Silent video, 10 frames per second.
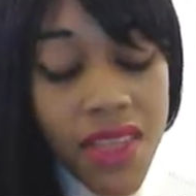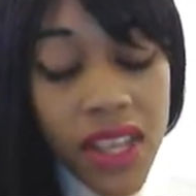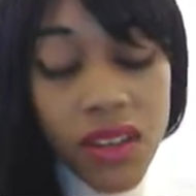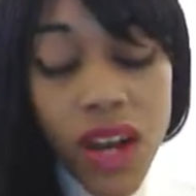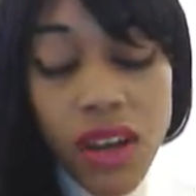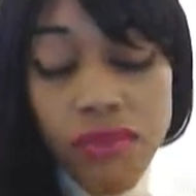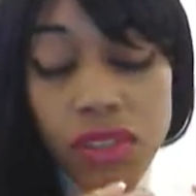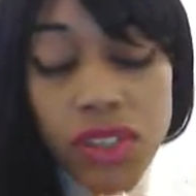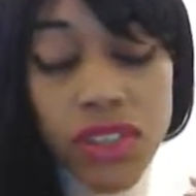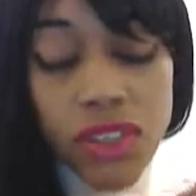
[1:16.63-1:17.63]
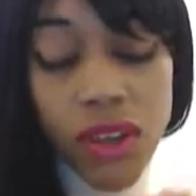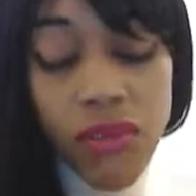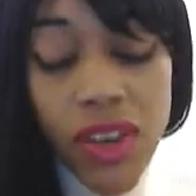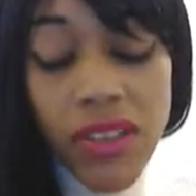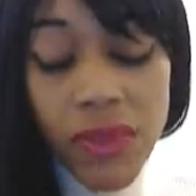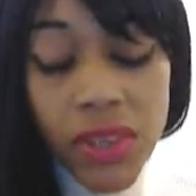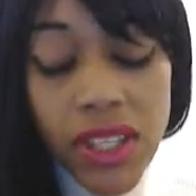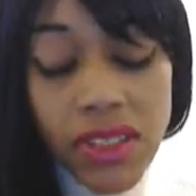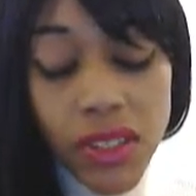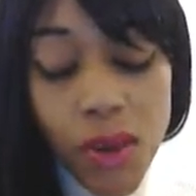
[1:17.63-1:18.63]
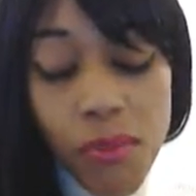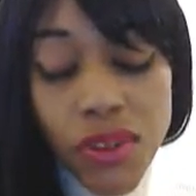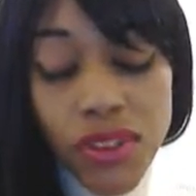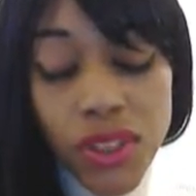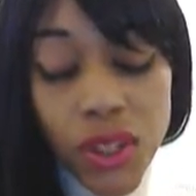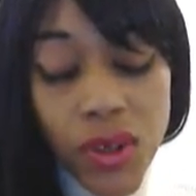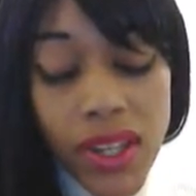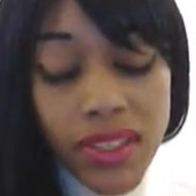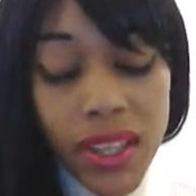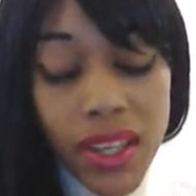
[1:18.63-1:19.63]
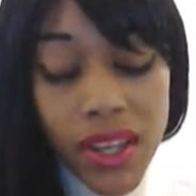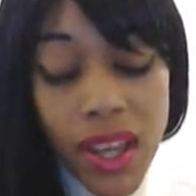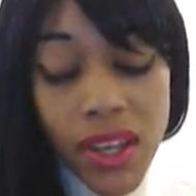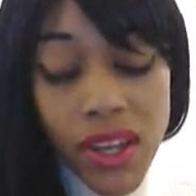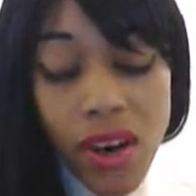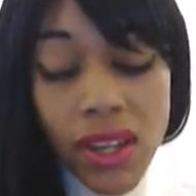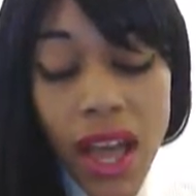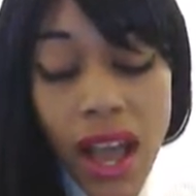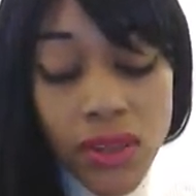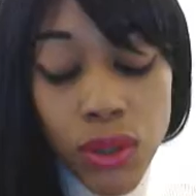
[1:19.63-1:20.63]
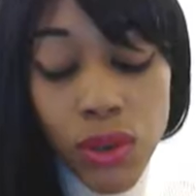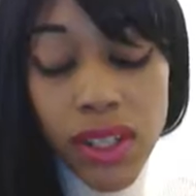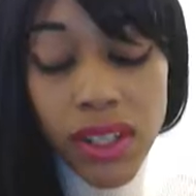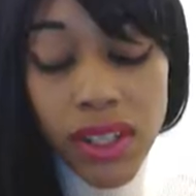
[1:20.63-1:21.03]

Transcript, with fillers: Thank you, God, for just your faithfulness and your mercy and your grace and, and in our lives, Lord.